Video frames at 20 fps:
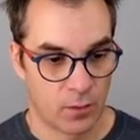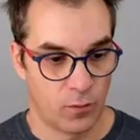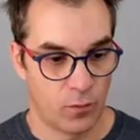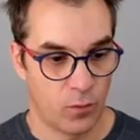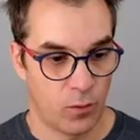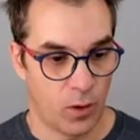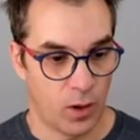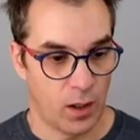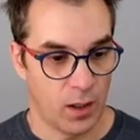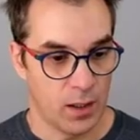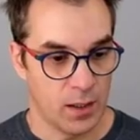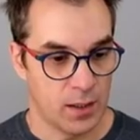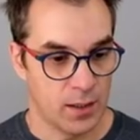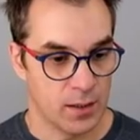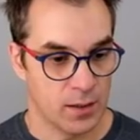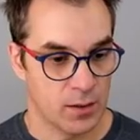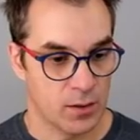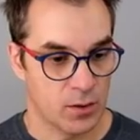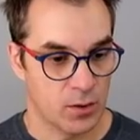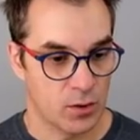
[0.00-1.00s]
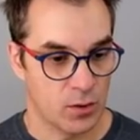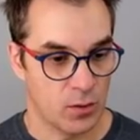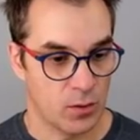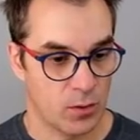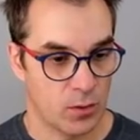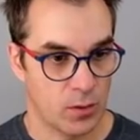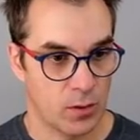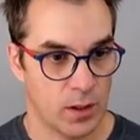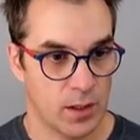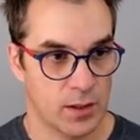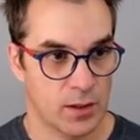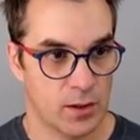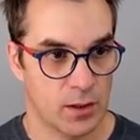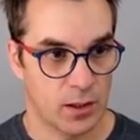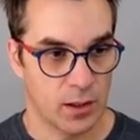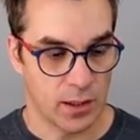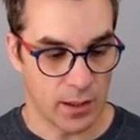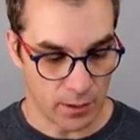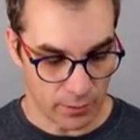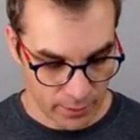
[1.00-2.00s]
Voila. So let's
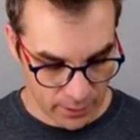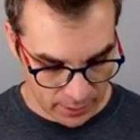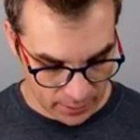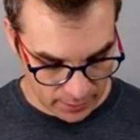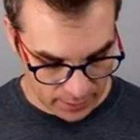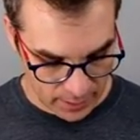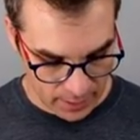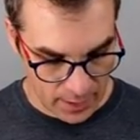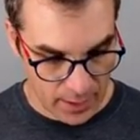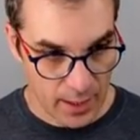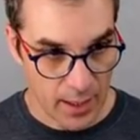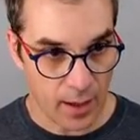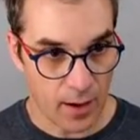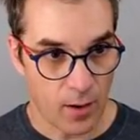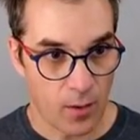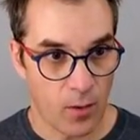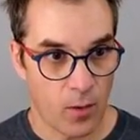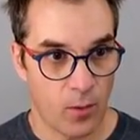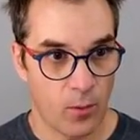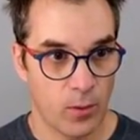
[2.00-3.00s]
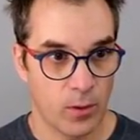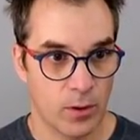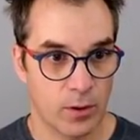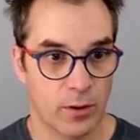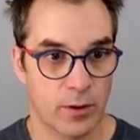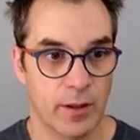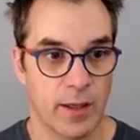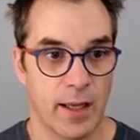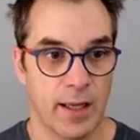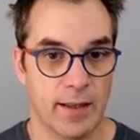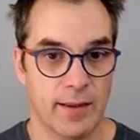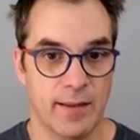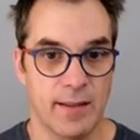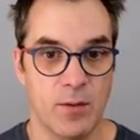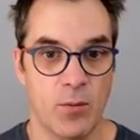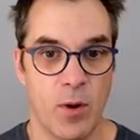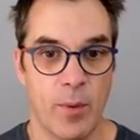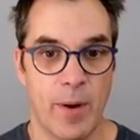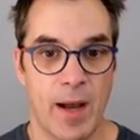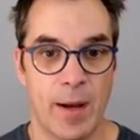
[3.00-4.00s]
clear it. And now I'll create the
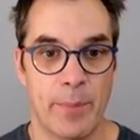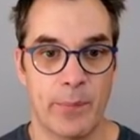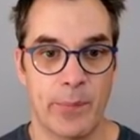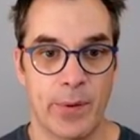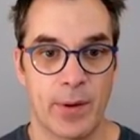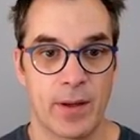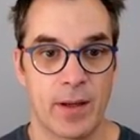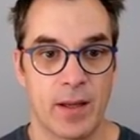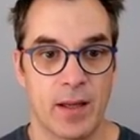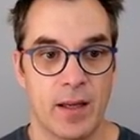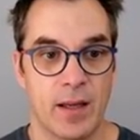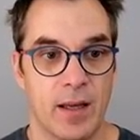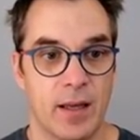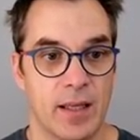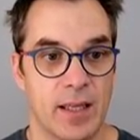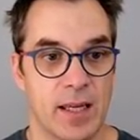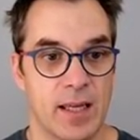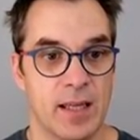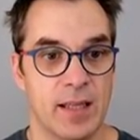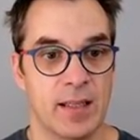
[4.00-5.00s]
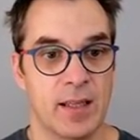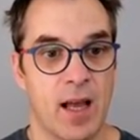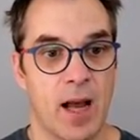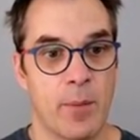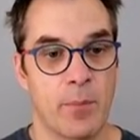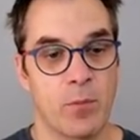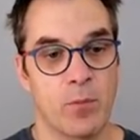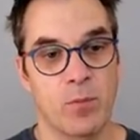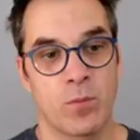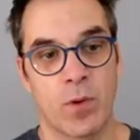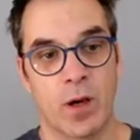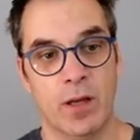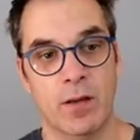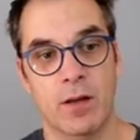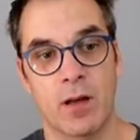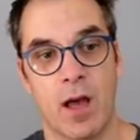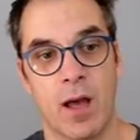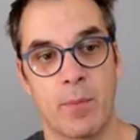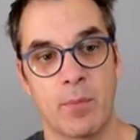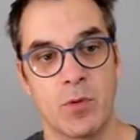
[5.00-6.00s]
web app. Again,
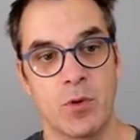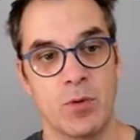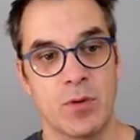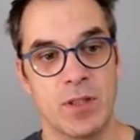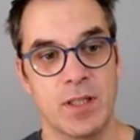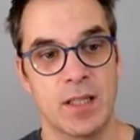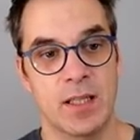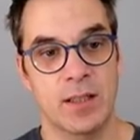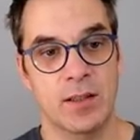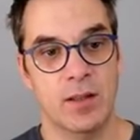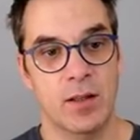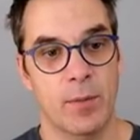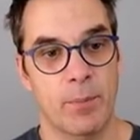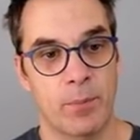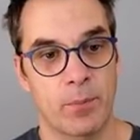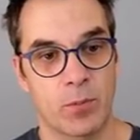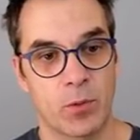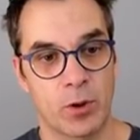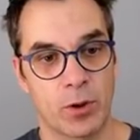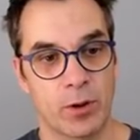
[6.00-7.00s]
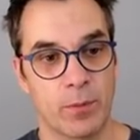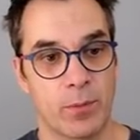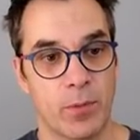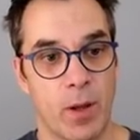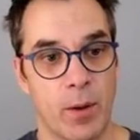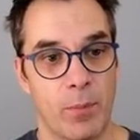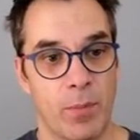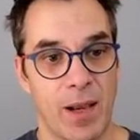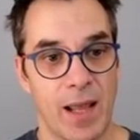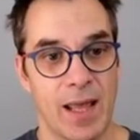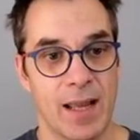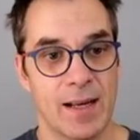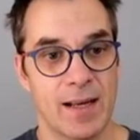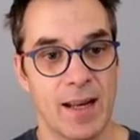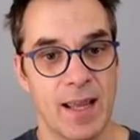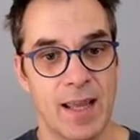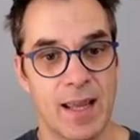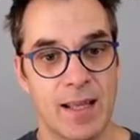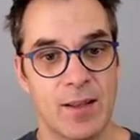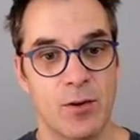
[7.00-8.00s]
I'm using the plan
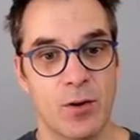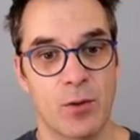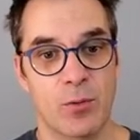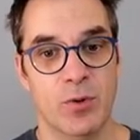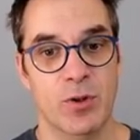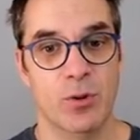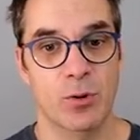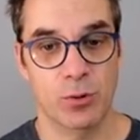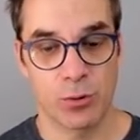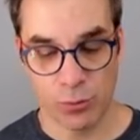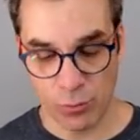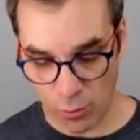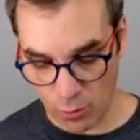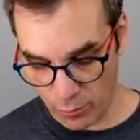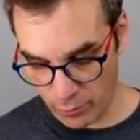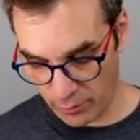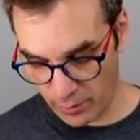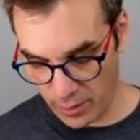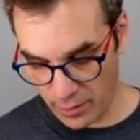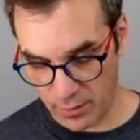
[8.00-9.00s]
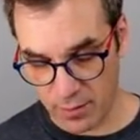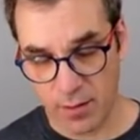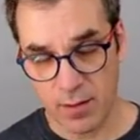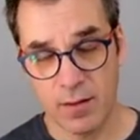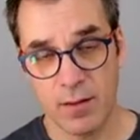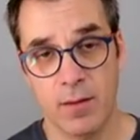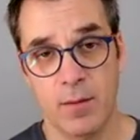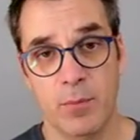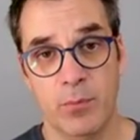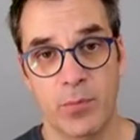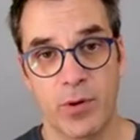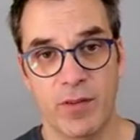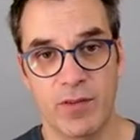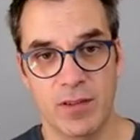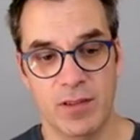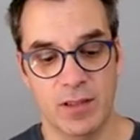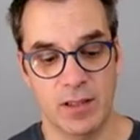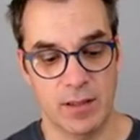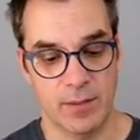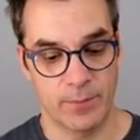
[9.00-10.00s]
and the resource group created
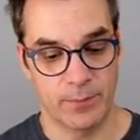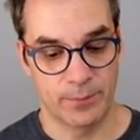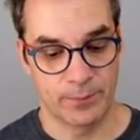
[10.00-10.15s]
previously.